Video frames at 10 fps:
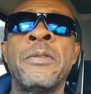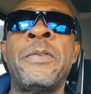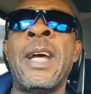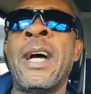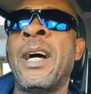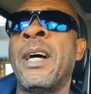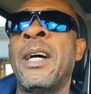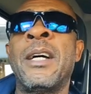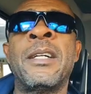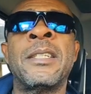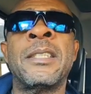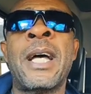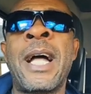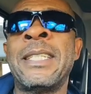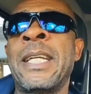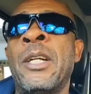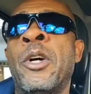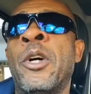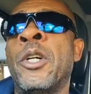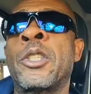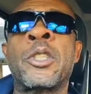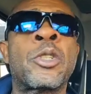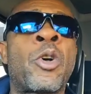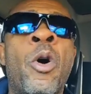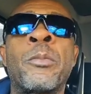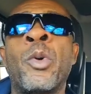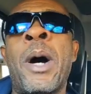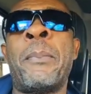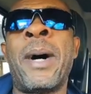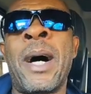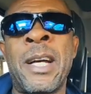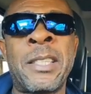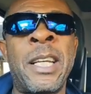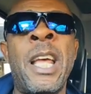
Fear until earth come to a pass,